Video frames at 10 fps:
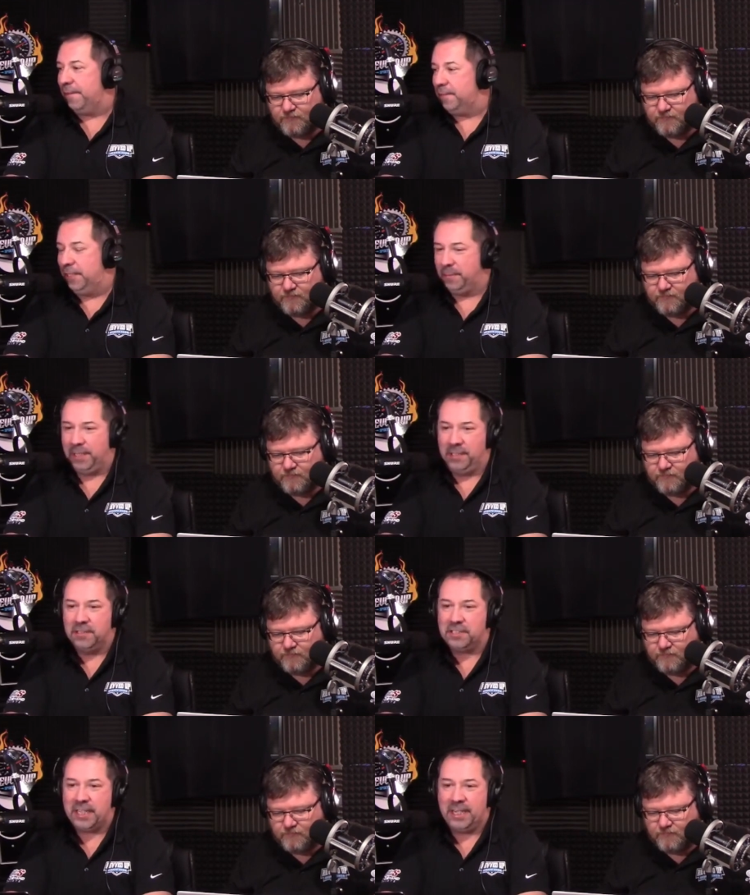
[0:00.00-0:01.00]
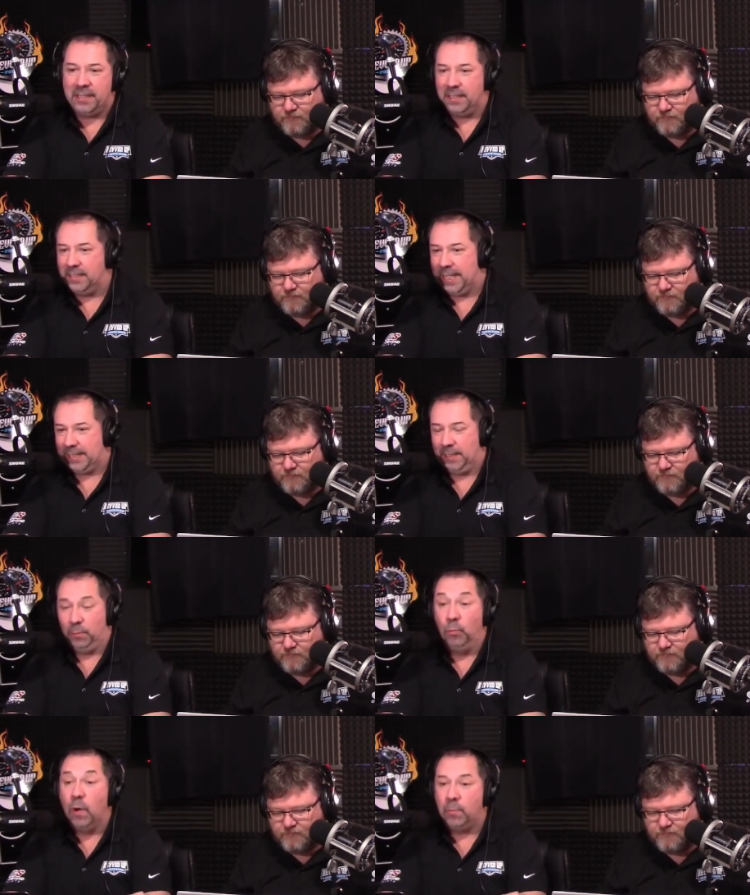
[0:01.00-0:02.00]
Speaker 1: folks don't understand exactly
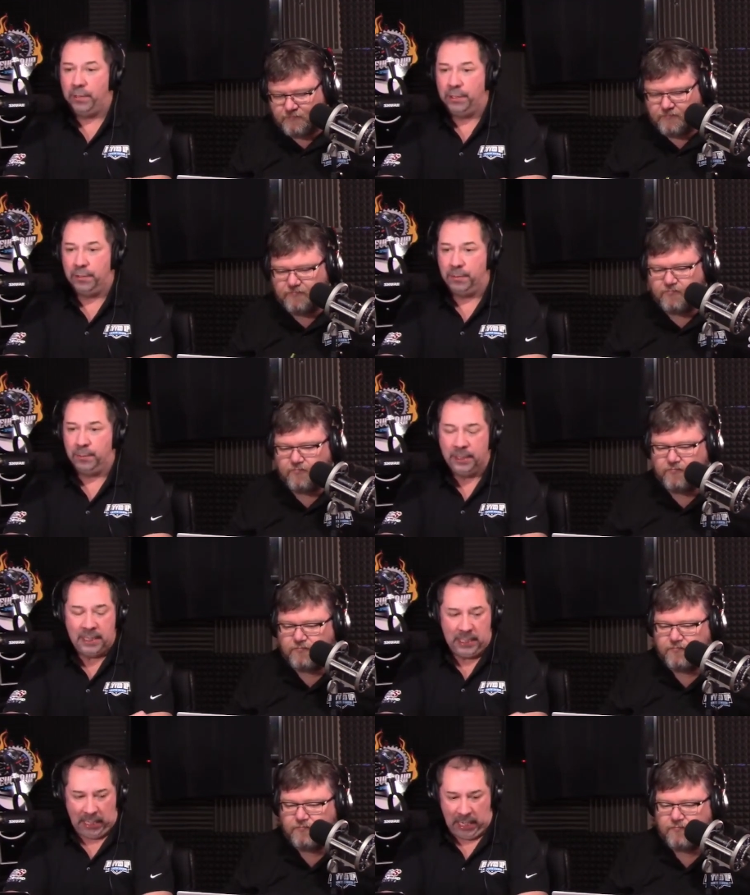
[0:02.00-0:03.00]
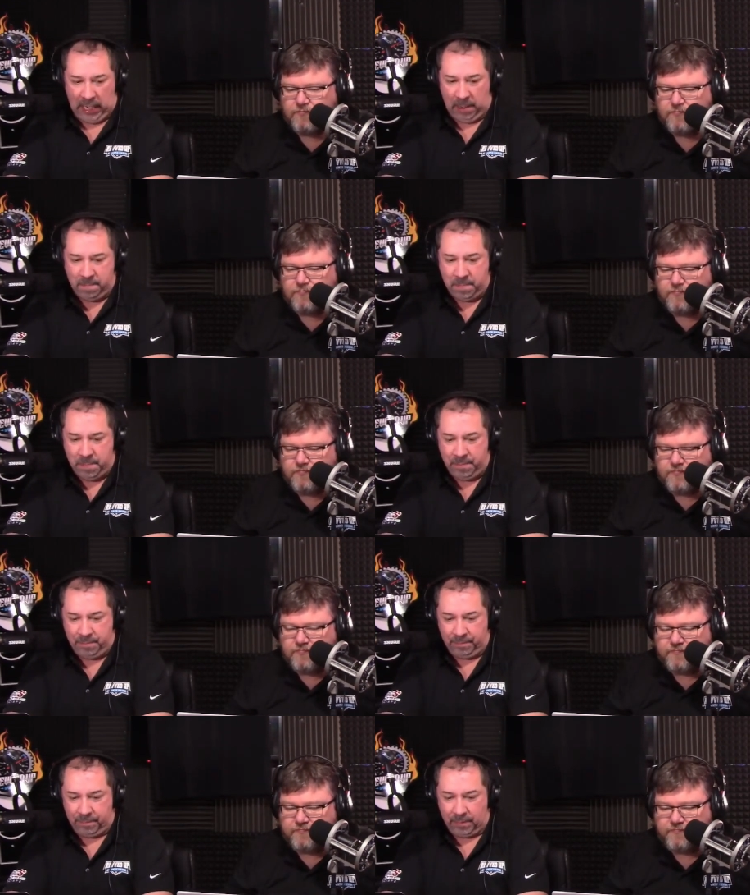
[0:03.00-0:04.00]
what we do. Um,
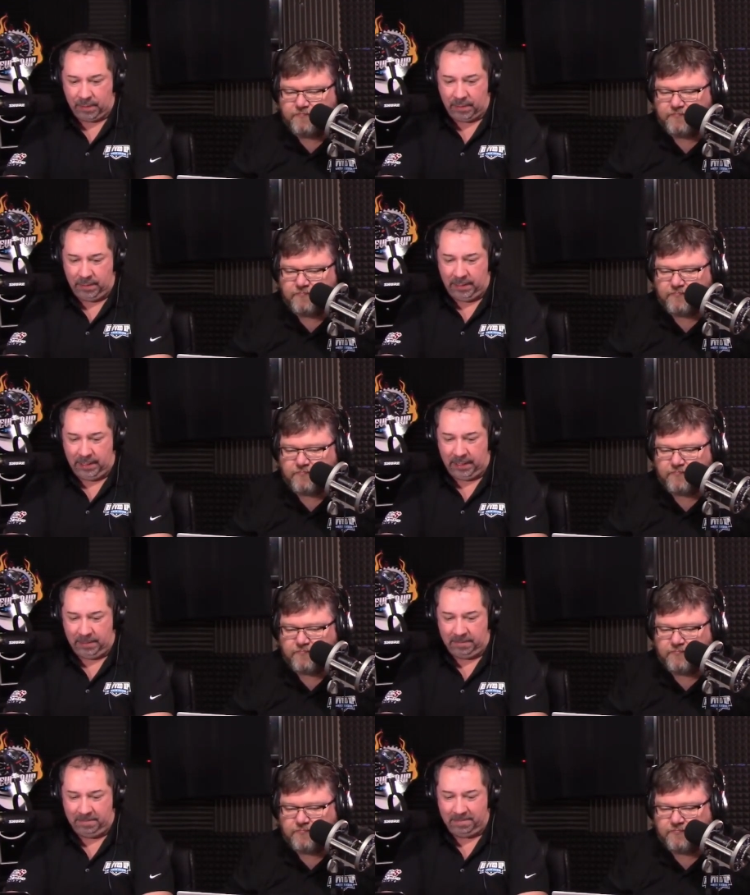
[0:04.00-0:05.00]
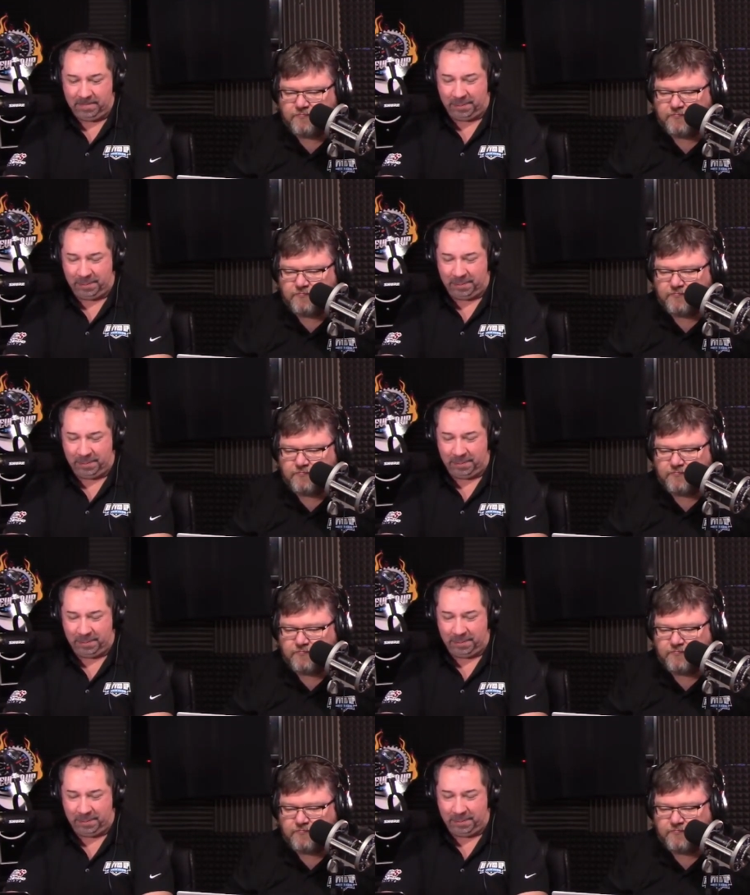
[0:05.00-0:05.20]
um,